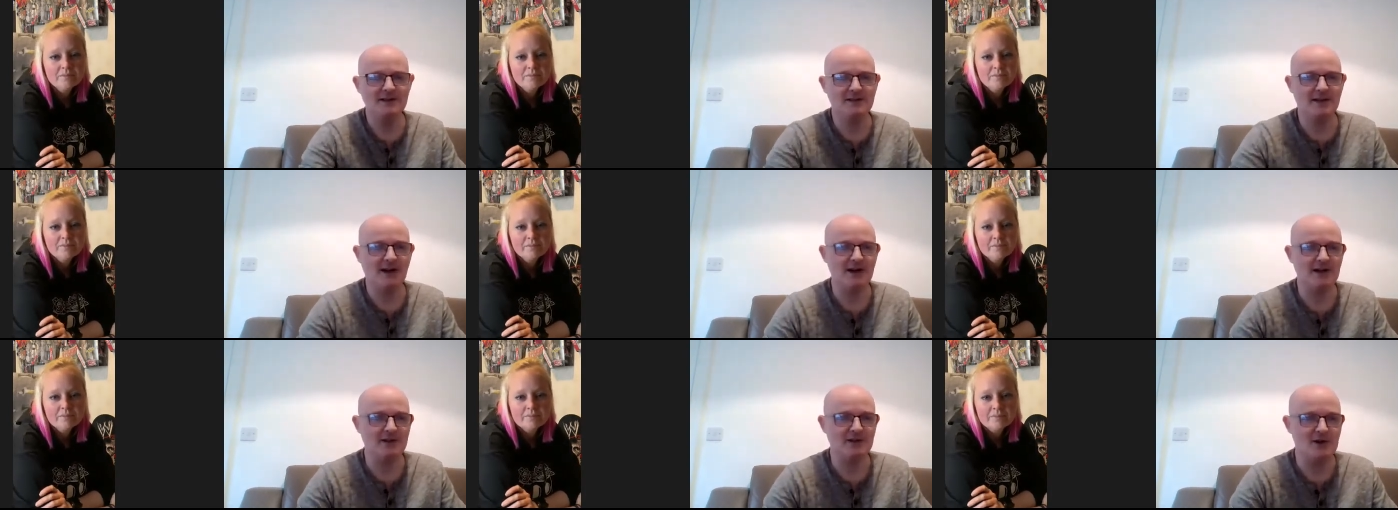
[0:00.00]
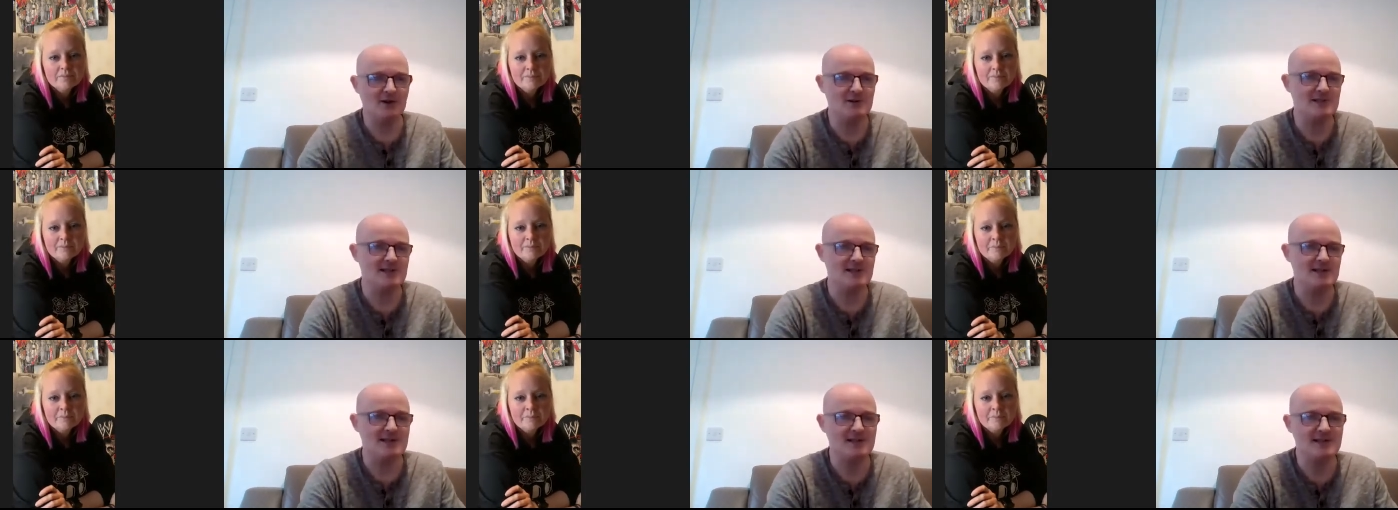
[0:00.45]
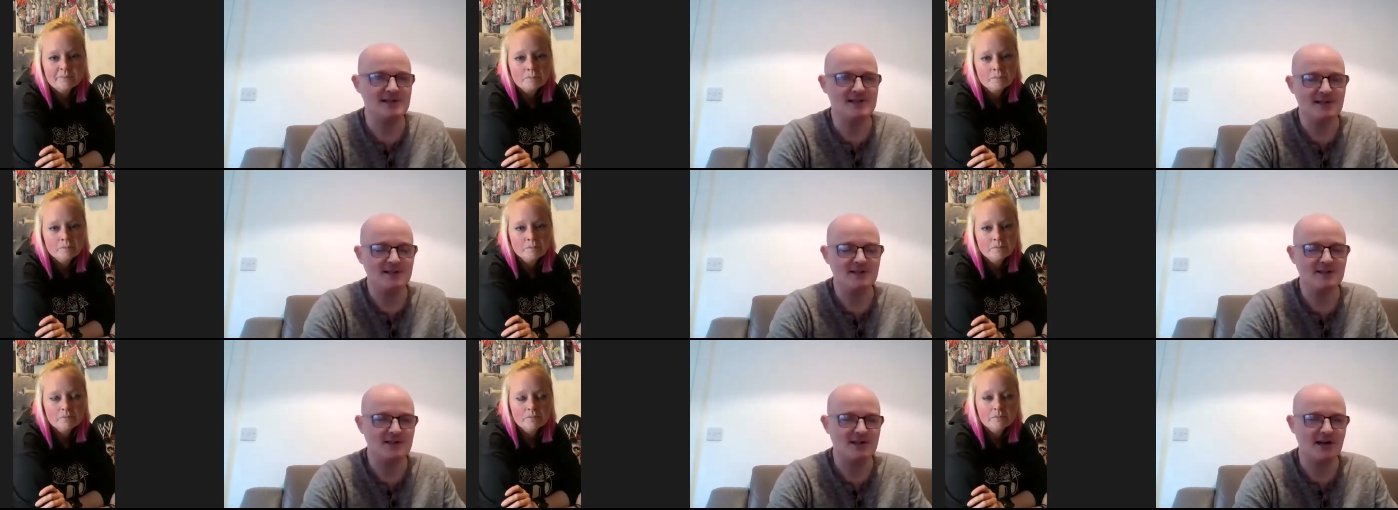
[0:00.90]
Speaker 1: diagnosis,
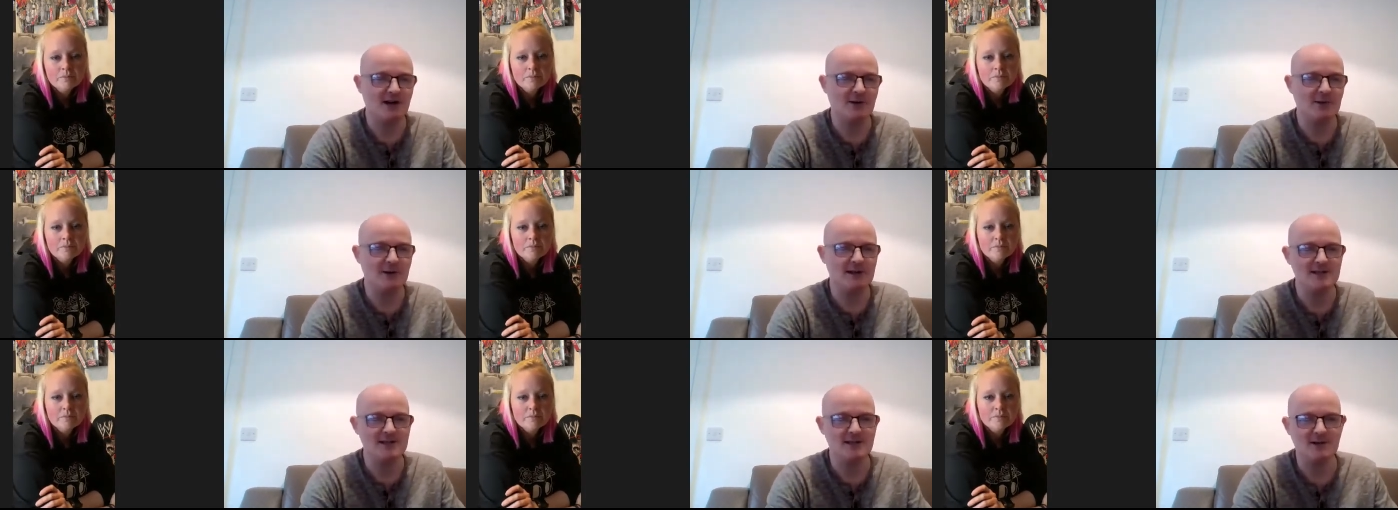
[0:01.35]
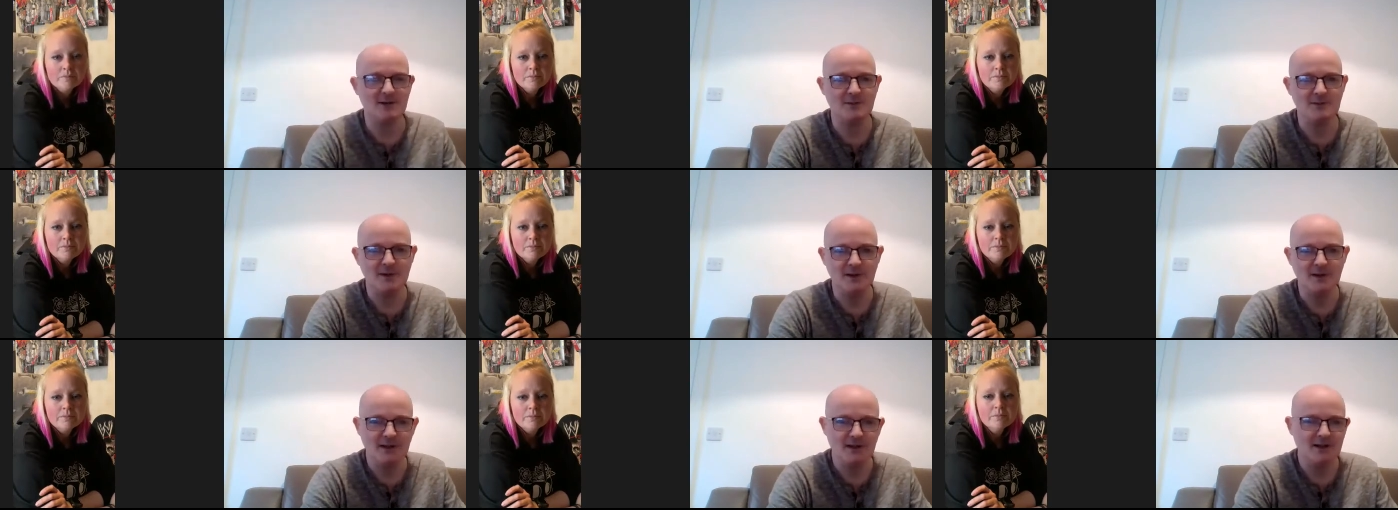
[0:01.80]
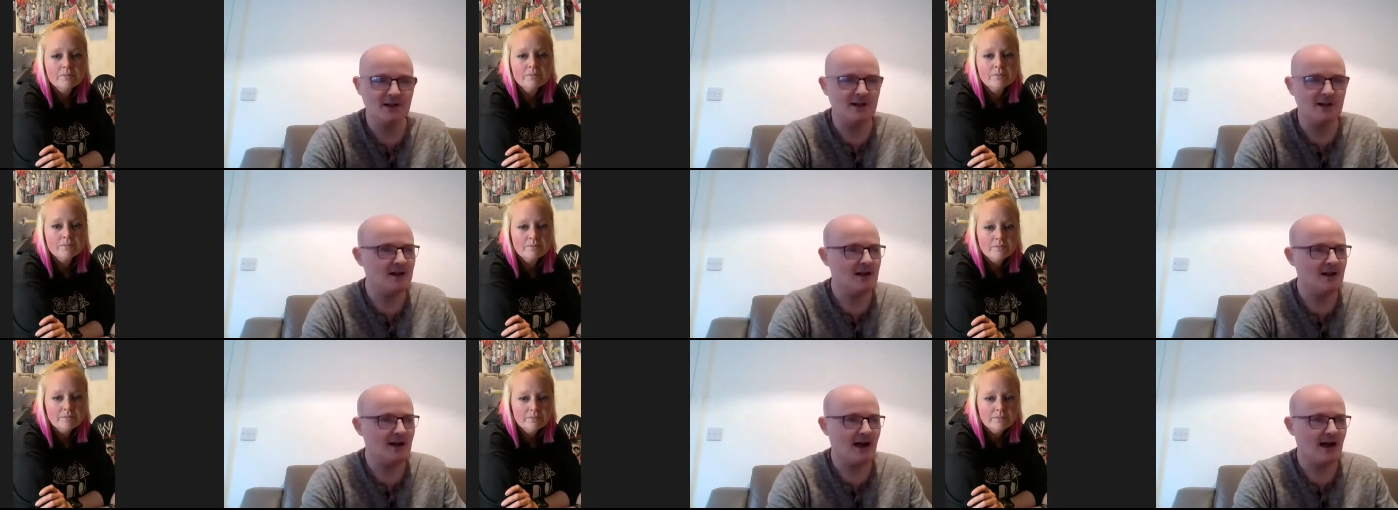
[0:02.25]
shall we? So,
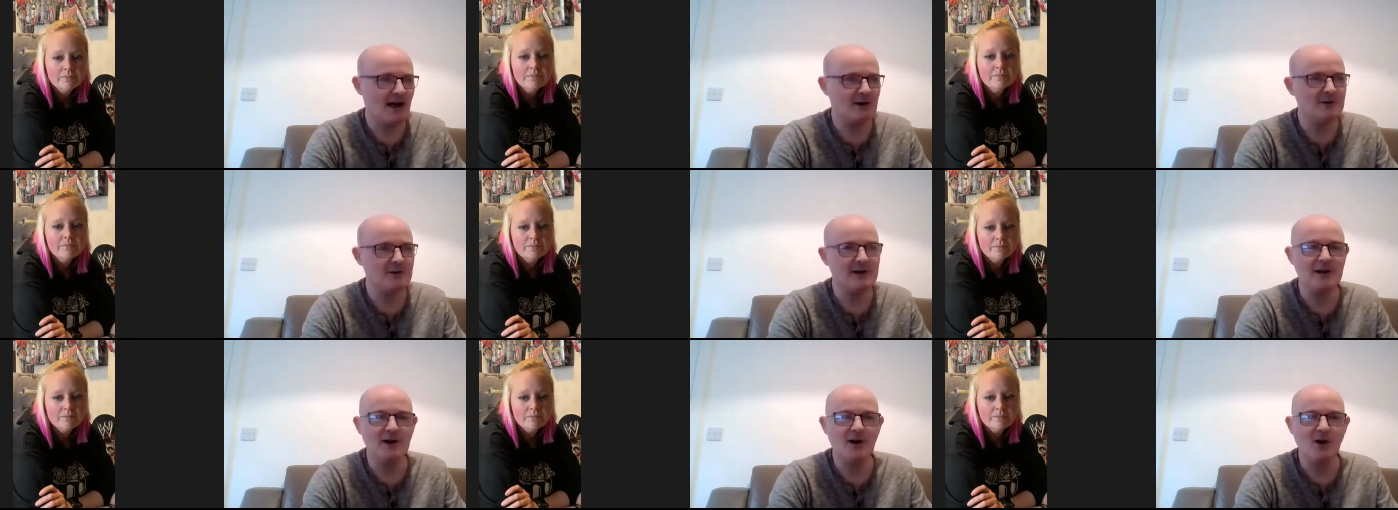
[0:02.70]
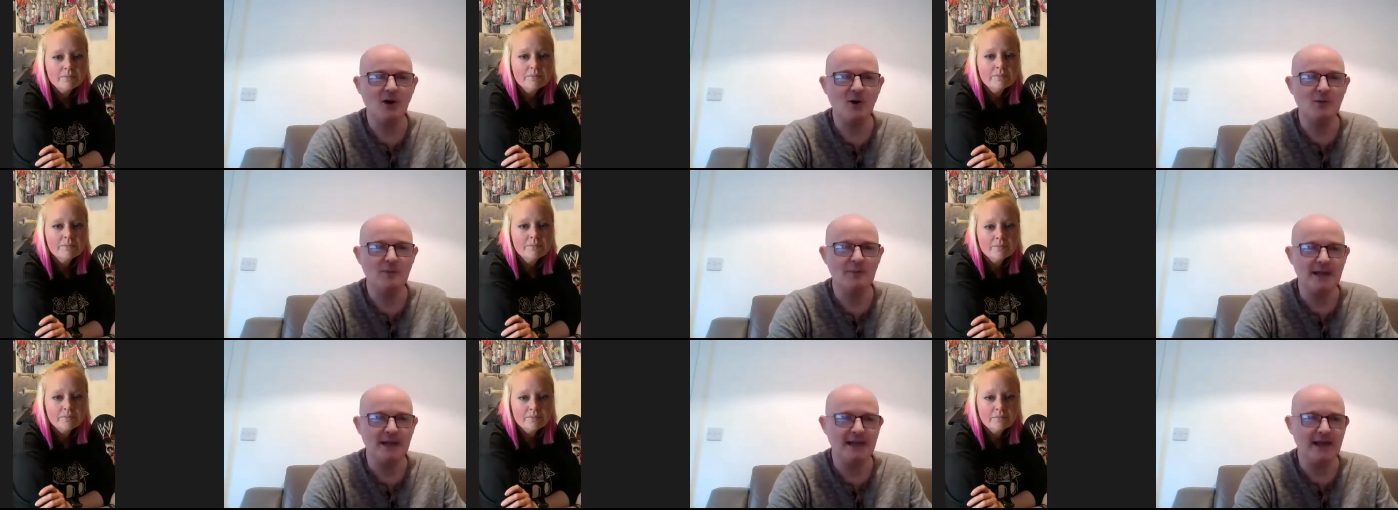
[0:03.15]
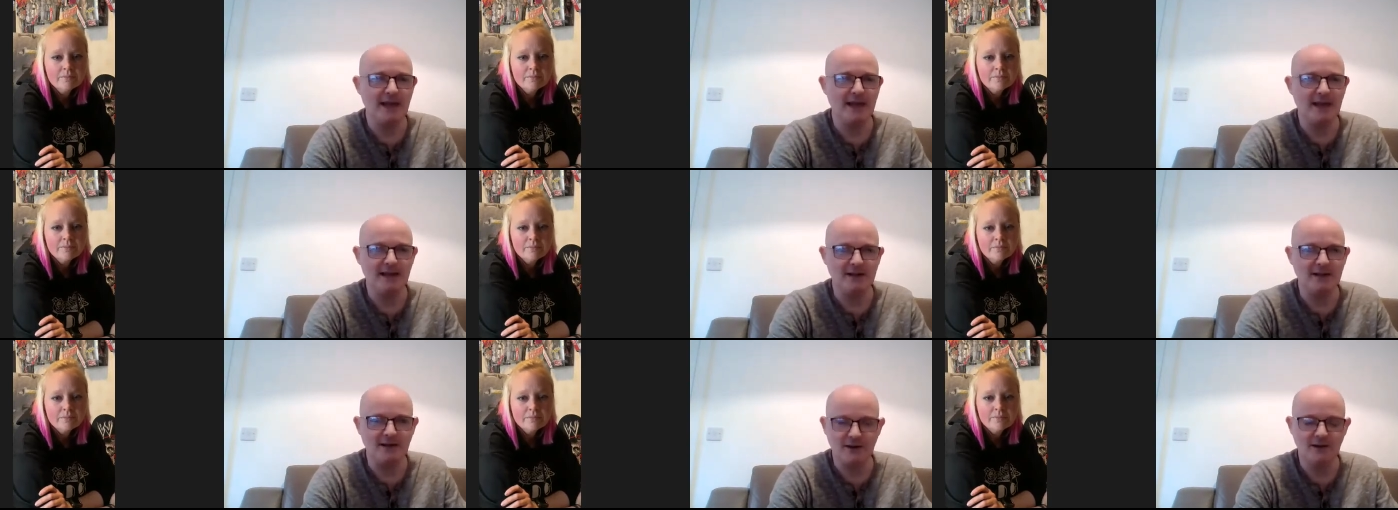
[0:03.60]
how did it all
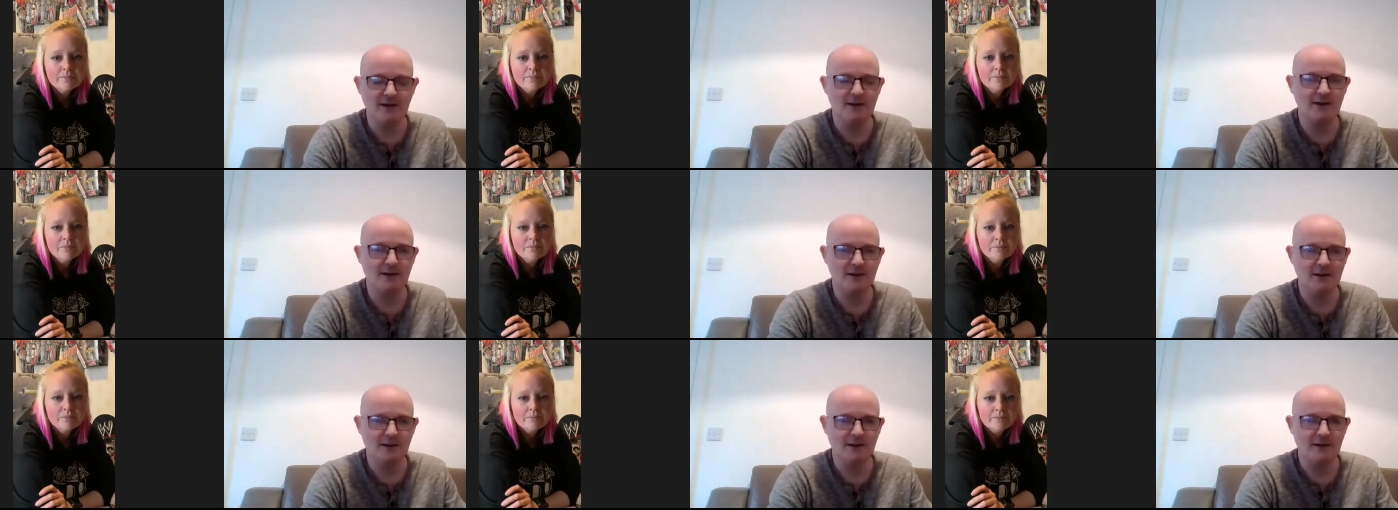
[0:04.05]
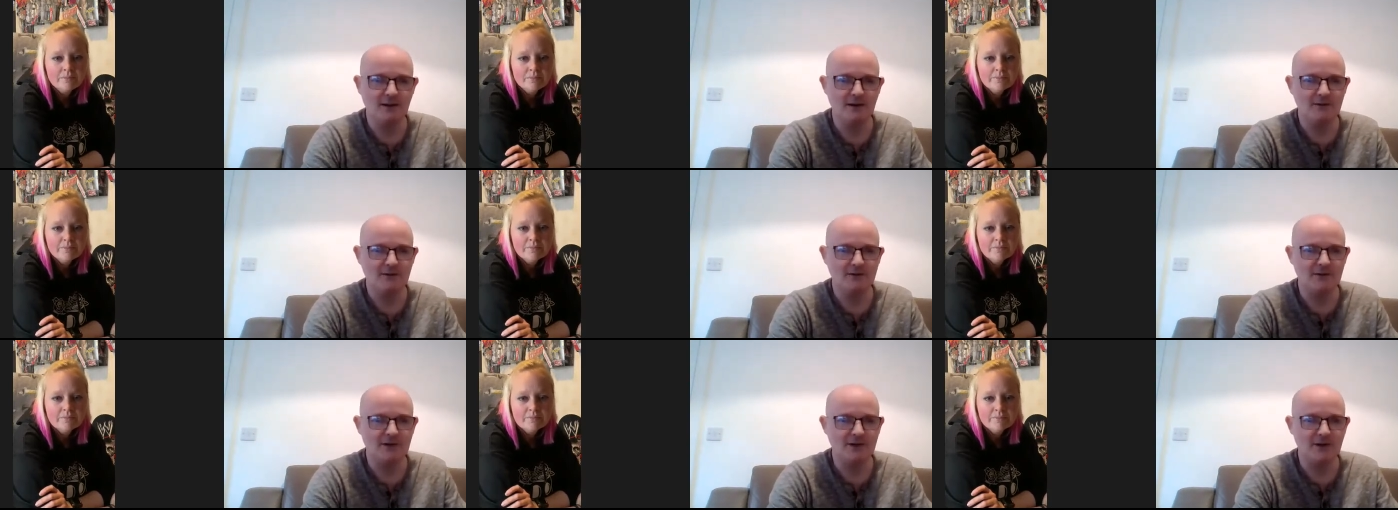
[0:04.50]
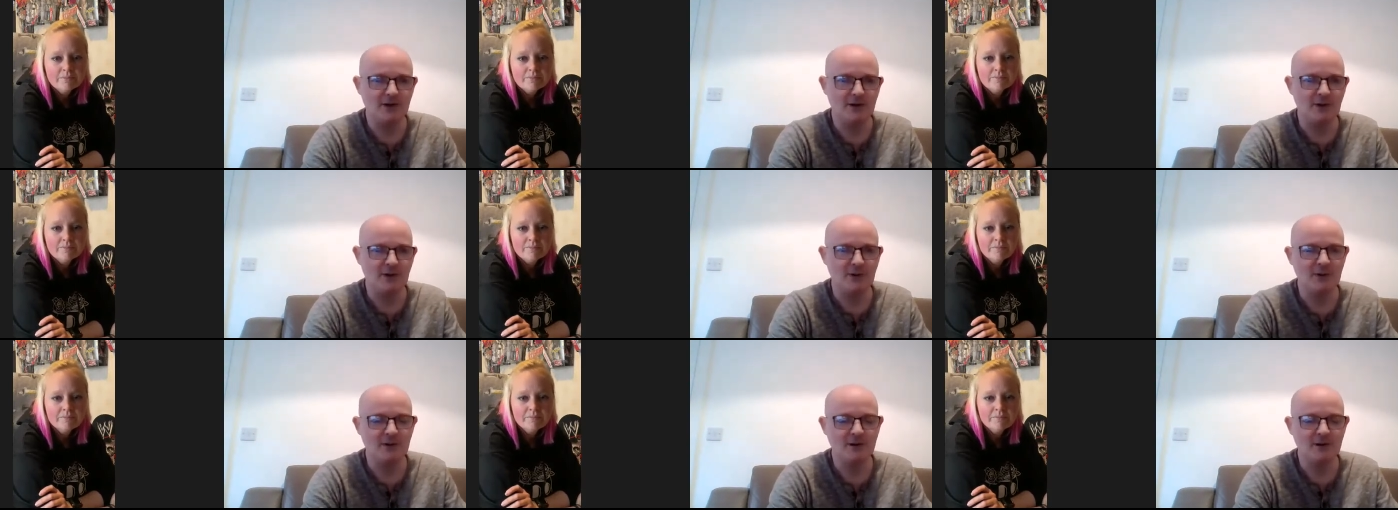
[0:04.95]
begin for you?